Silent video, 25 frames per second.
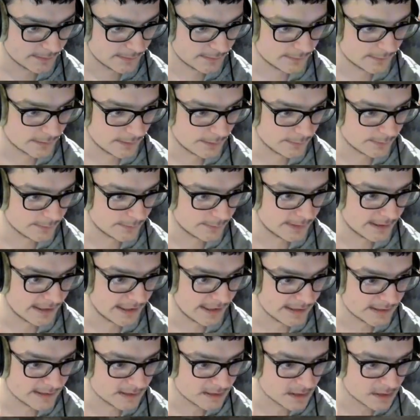We'll
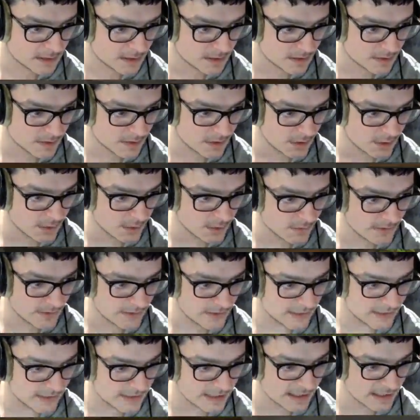get to
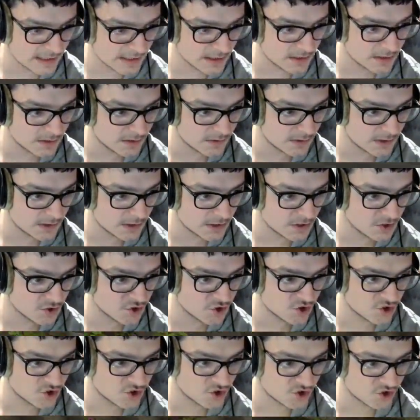the
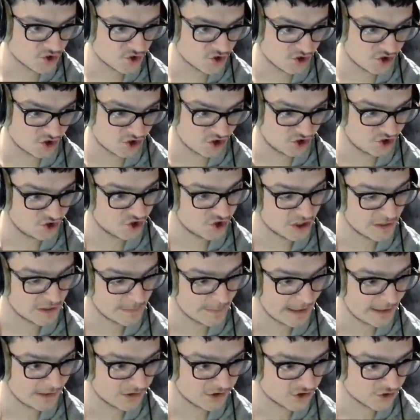tinker's
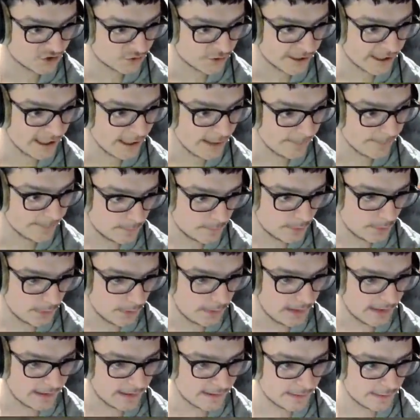smeltery, put
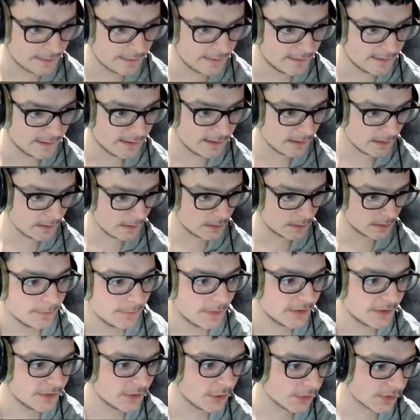that in there.
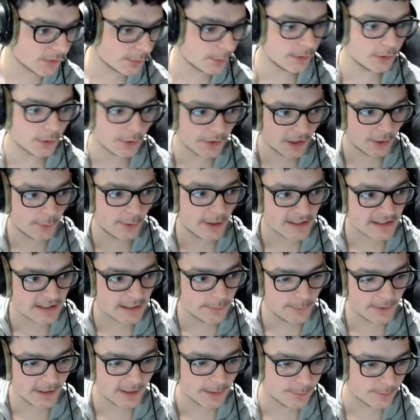There's also another quest
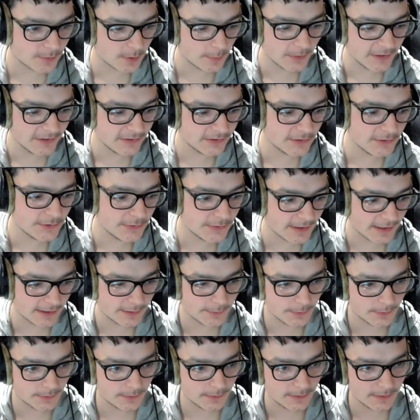that we could probably do
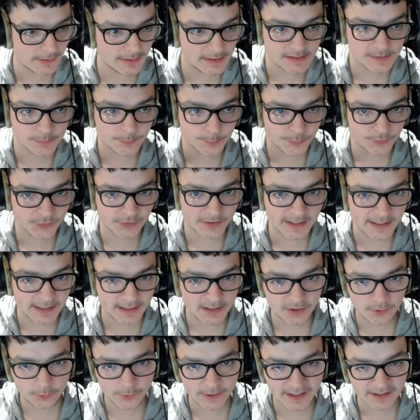that is pretty
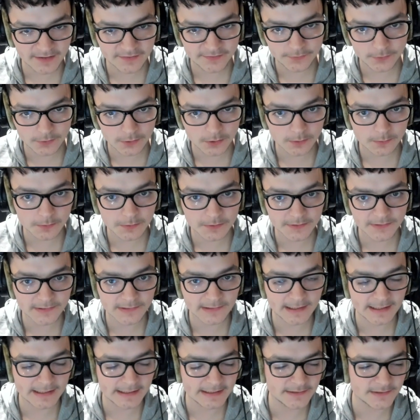quick for us,
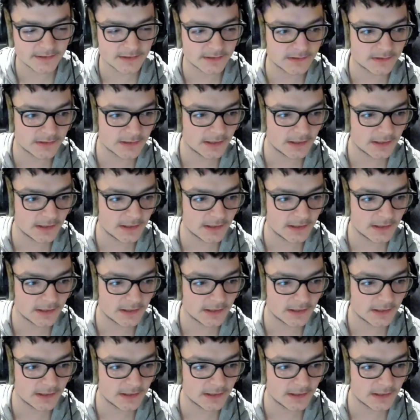and it's to